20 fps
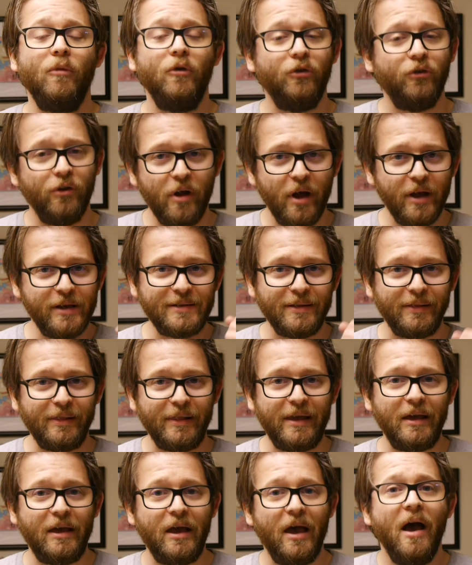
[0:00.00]
There's a nice
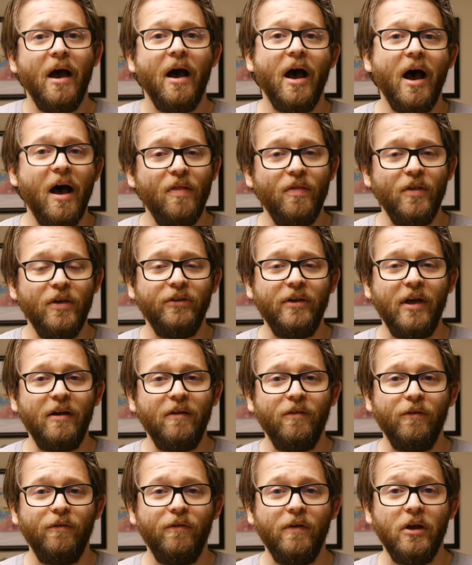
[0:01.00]
link on this end
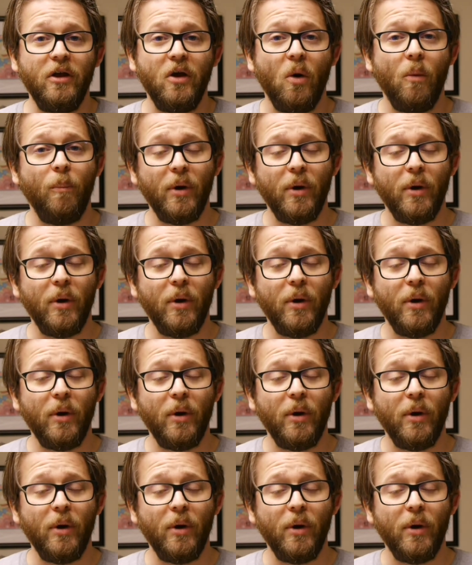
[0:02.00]
of the video.